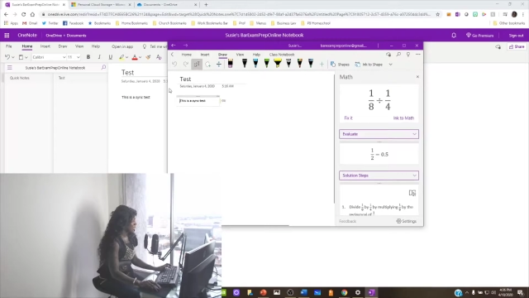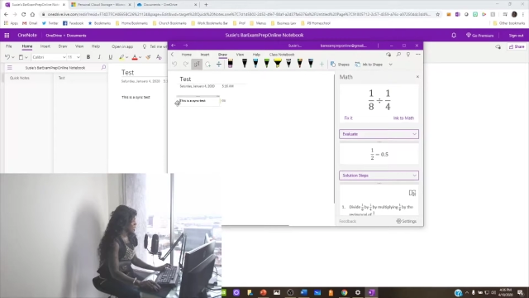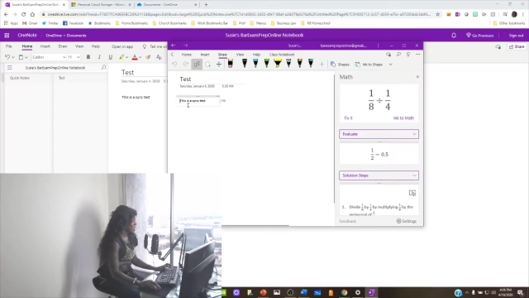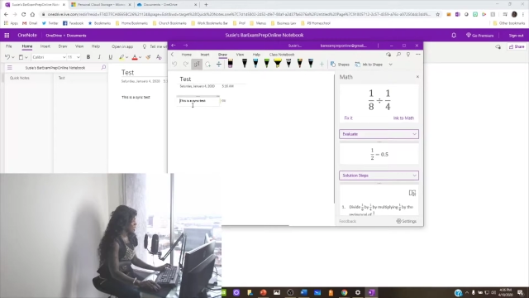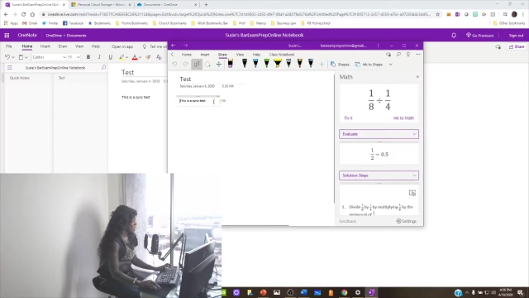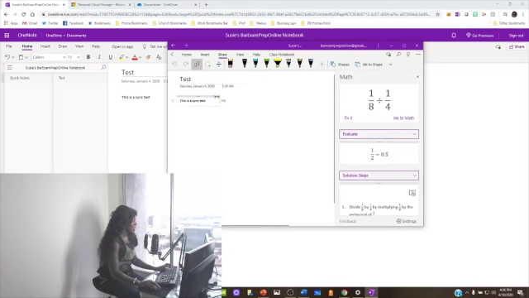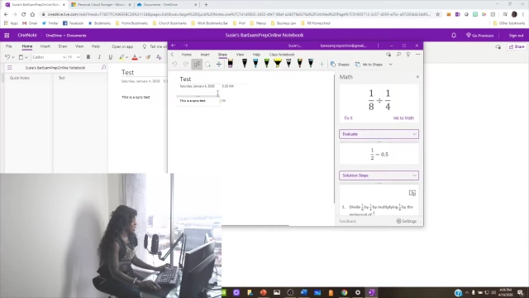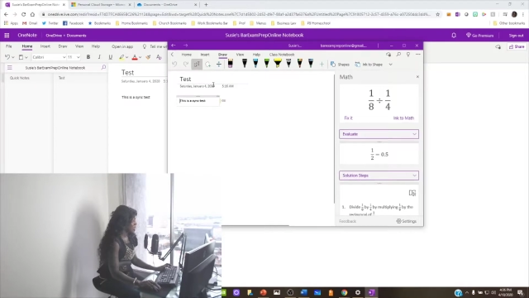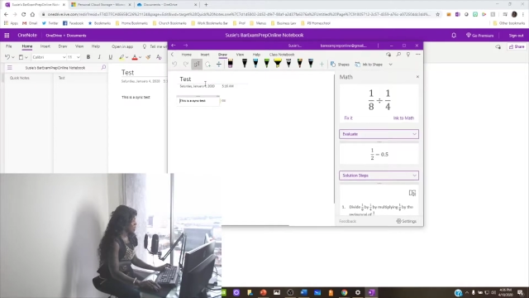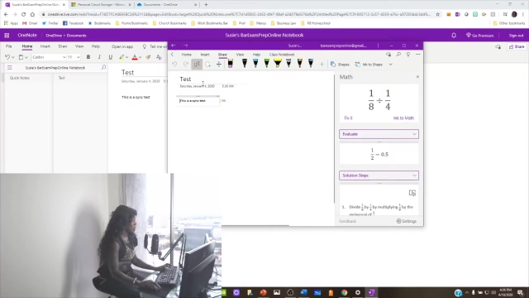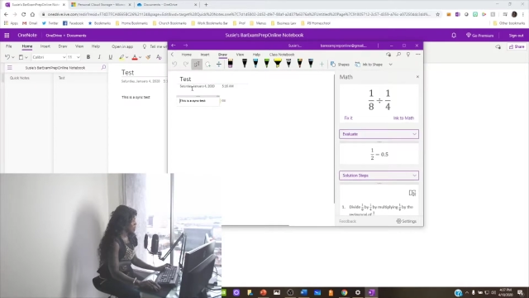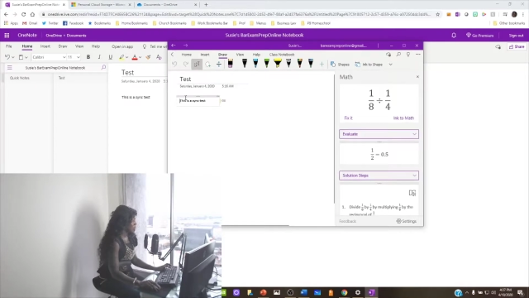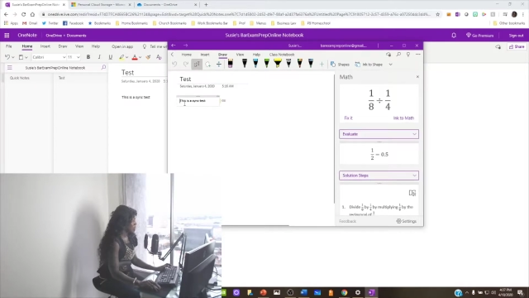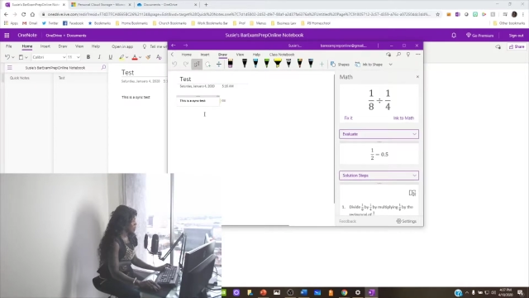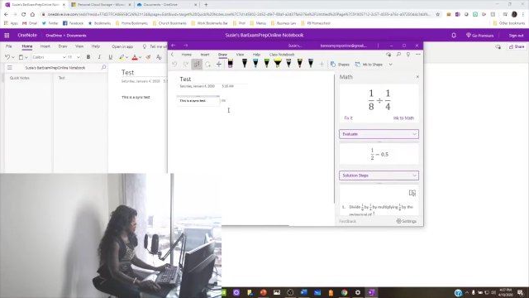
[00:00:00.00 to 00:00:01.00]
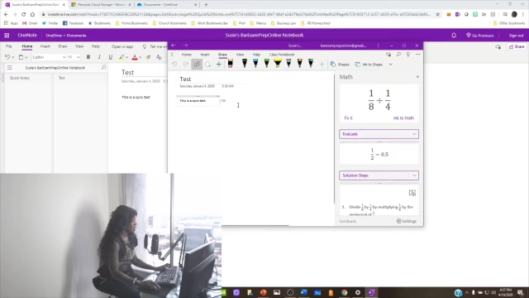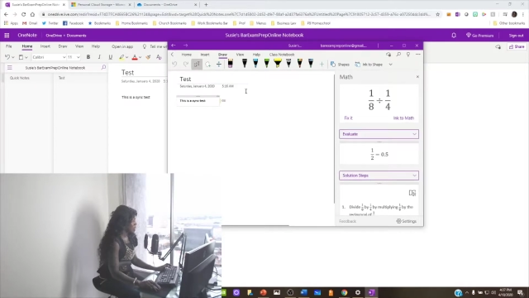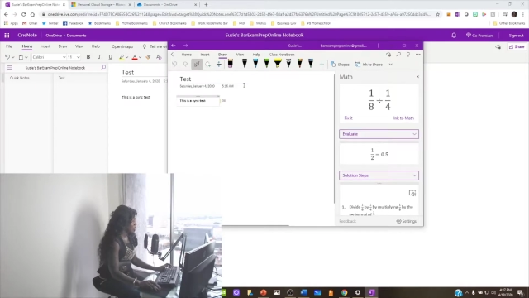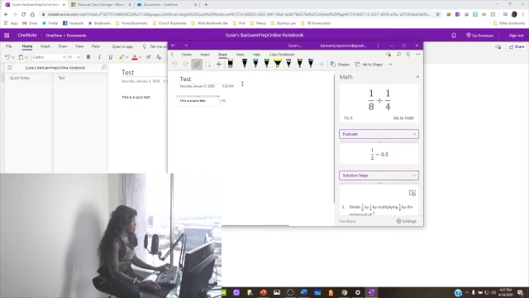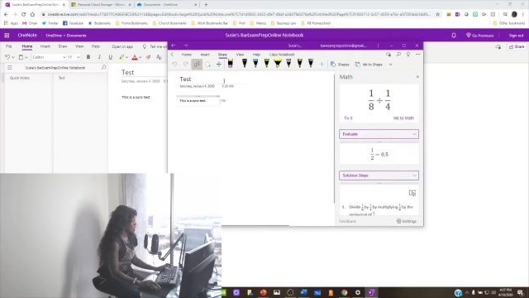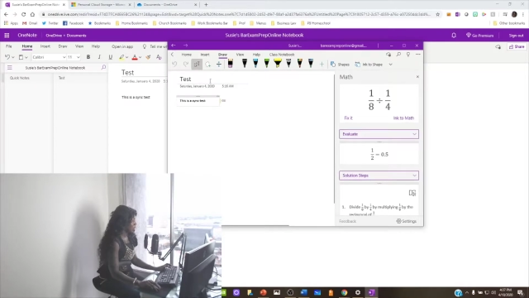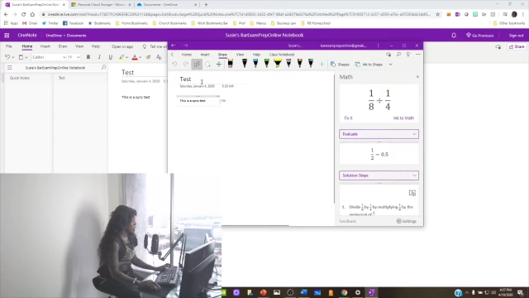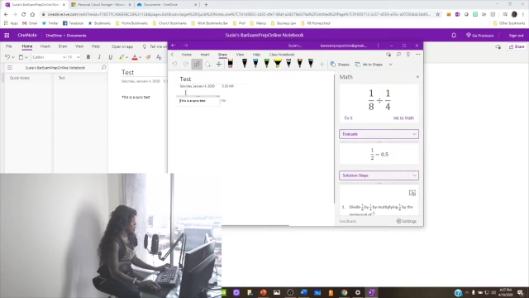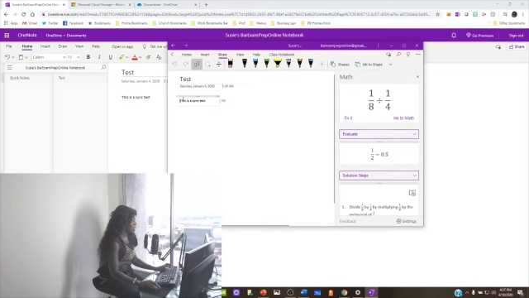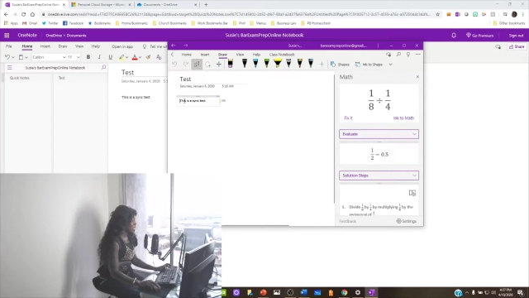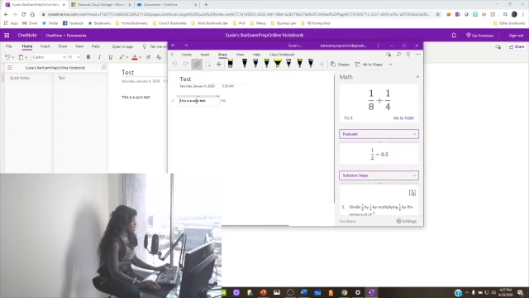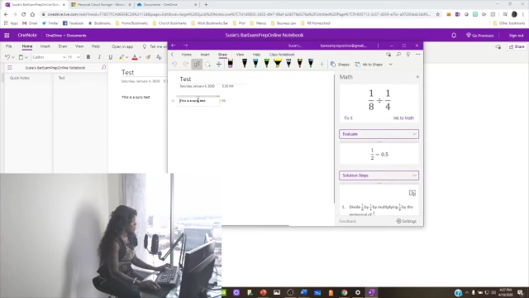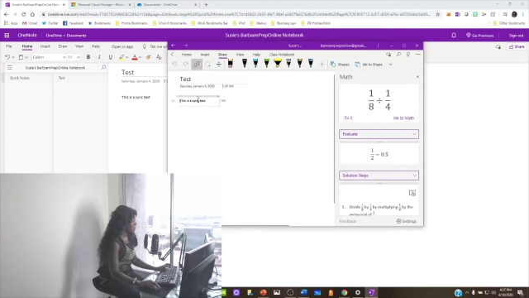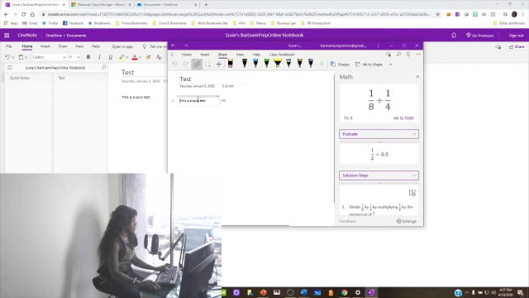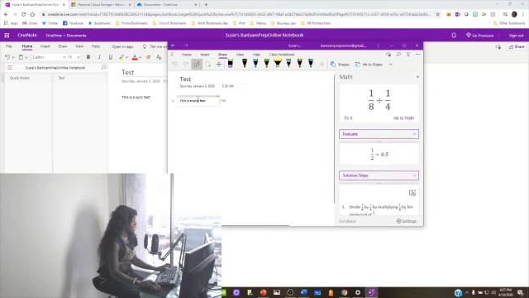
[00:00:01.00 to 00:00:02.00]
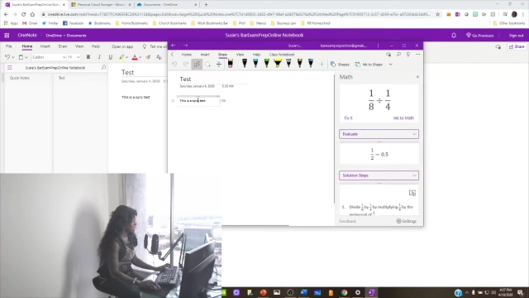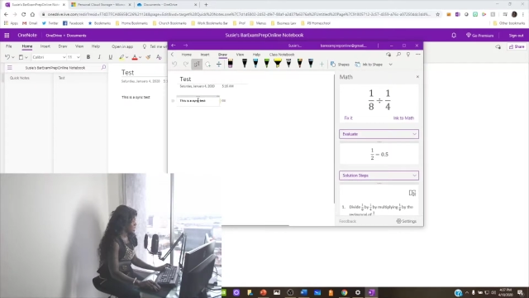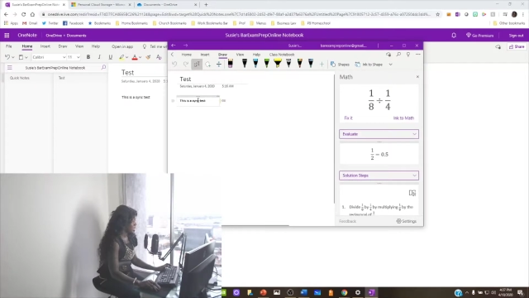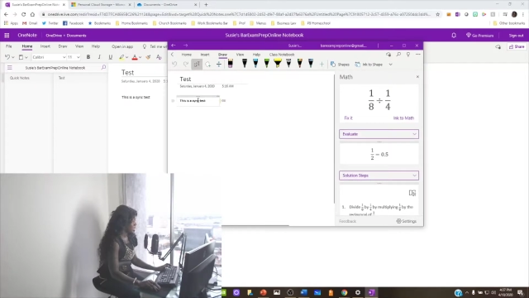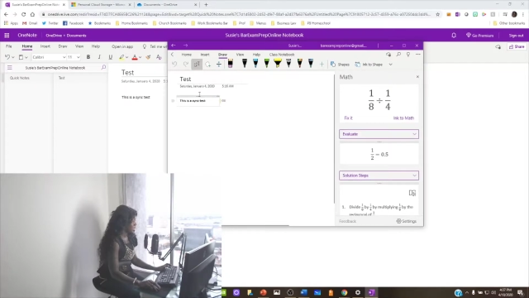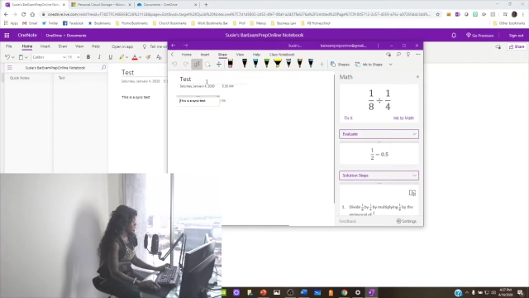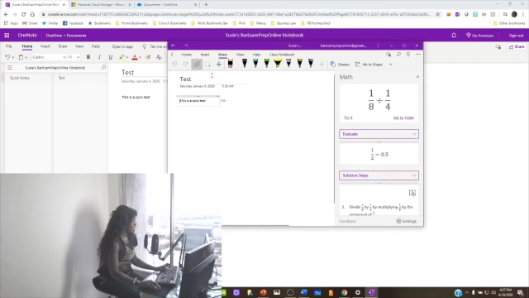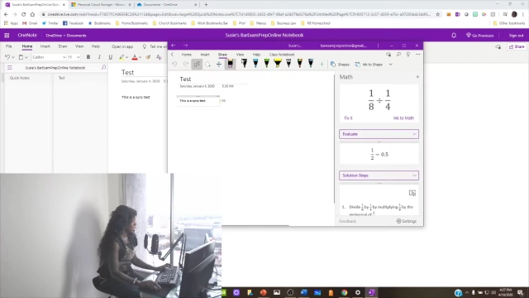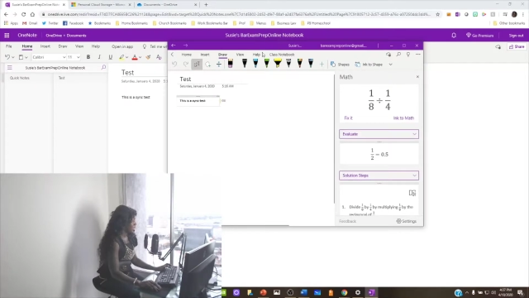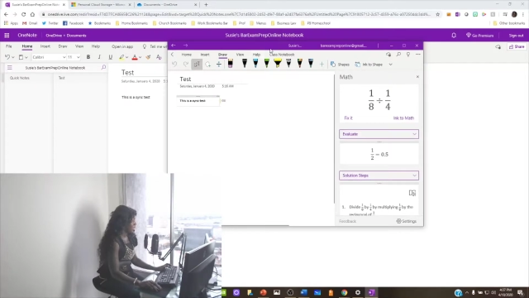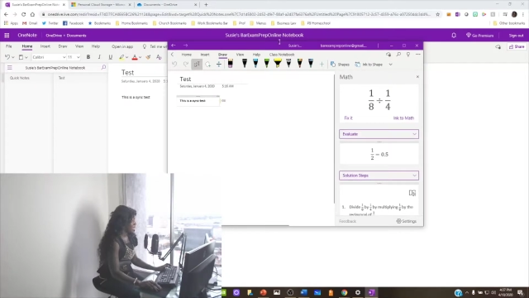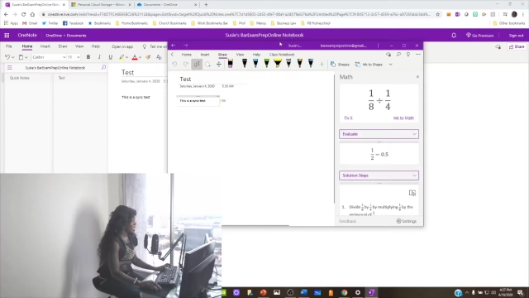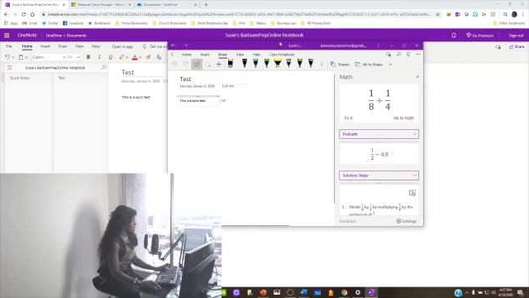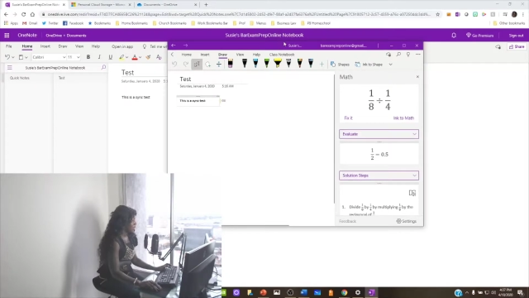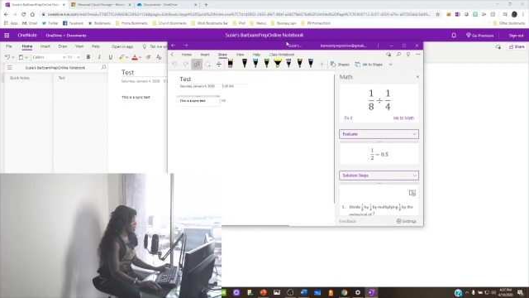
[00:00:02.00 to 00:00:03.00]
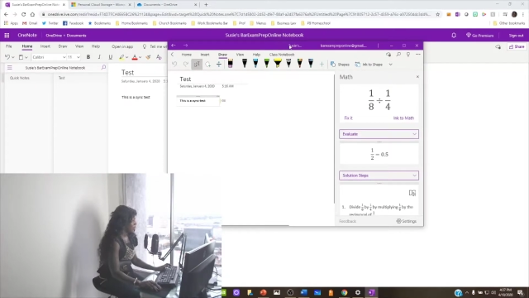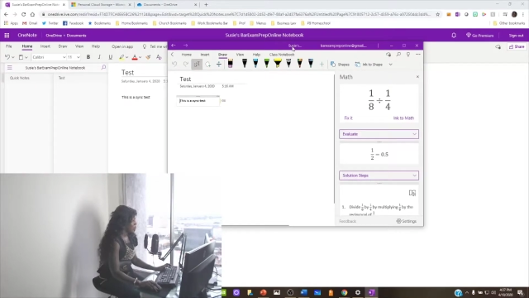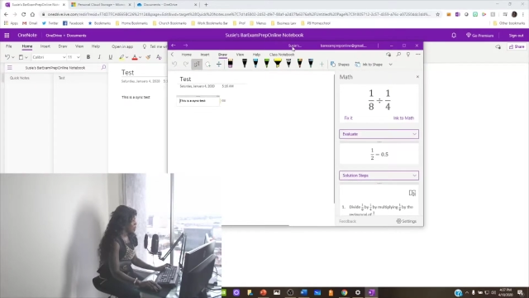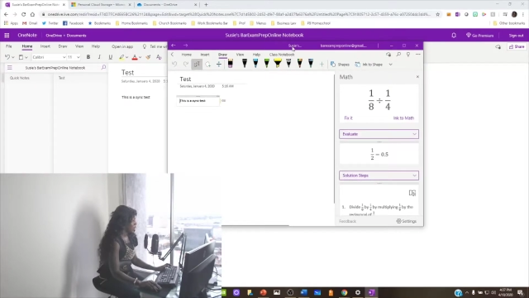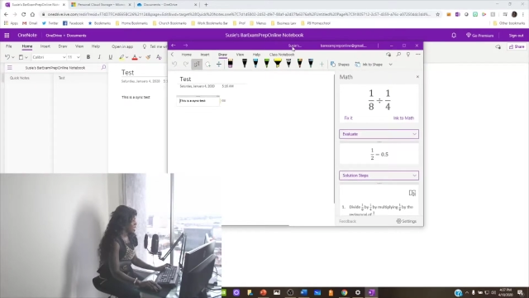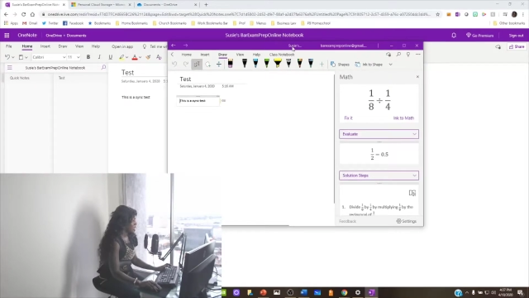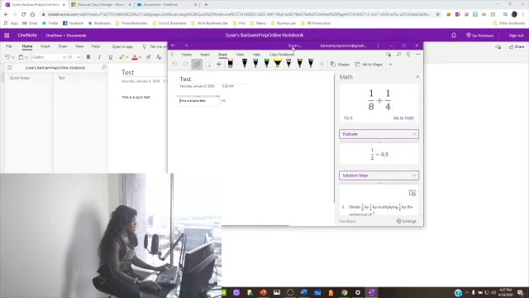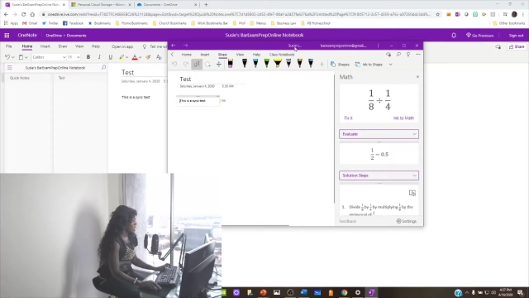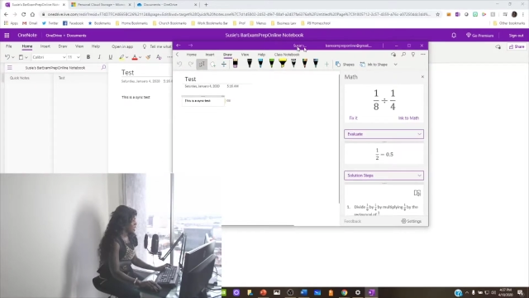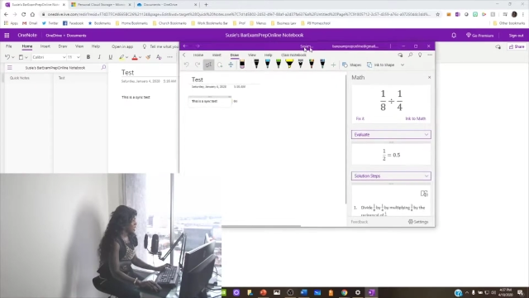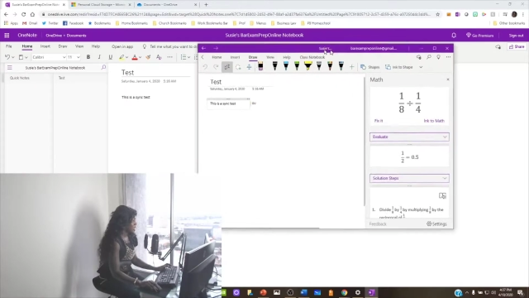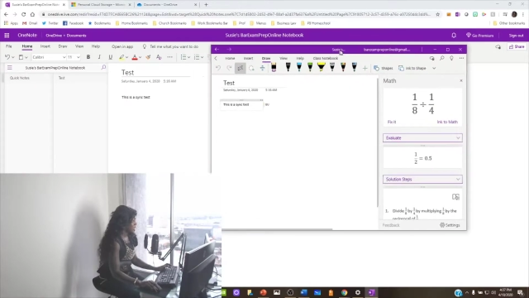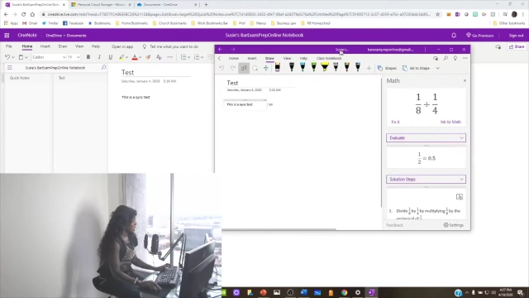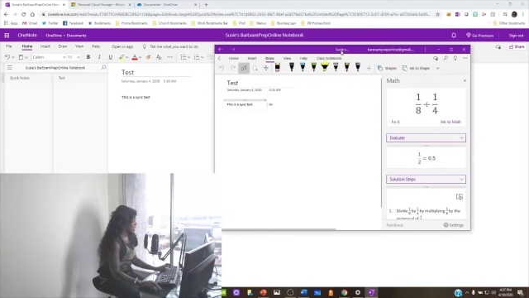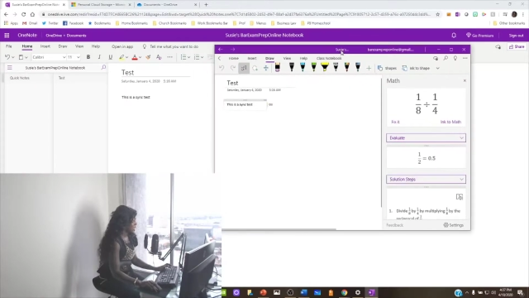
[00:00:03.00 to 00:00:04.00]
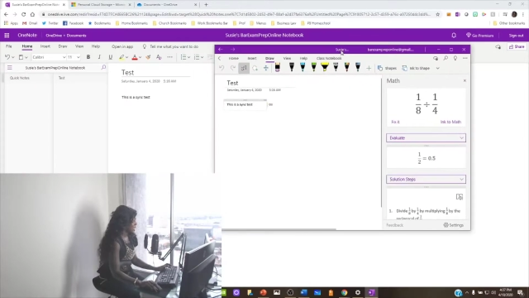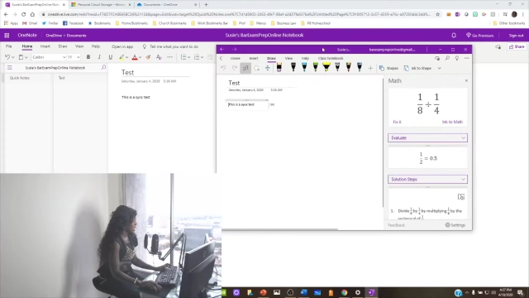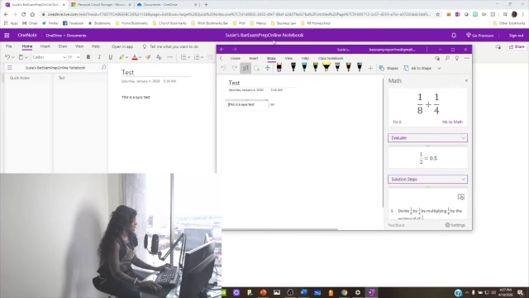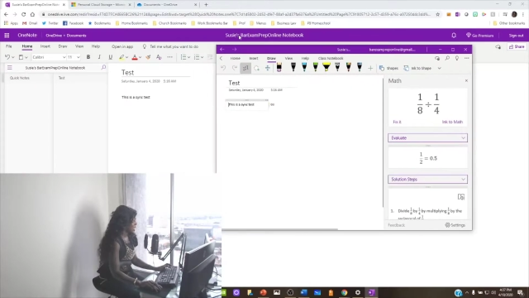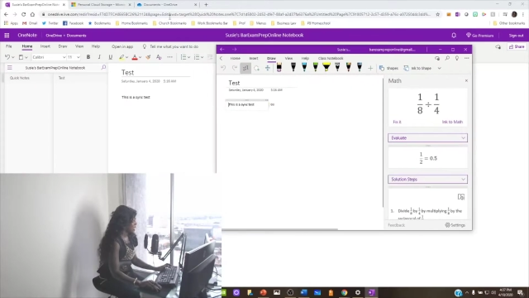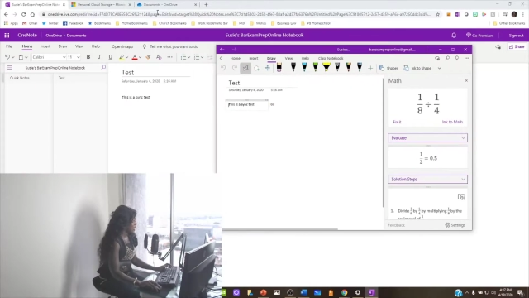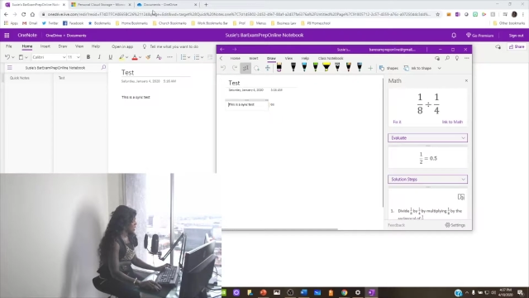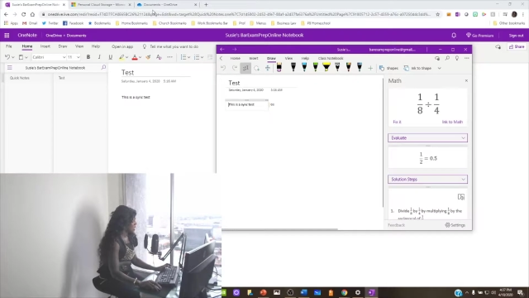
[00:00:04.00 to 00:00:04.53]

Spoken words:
(no speaker visible)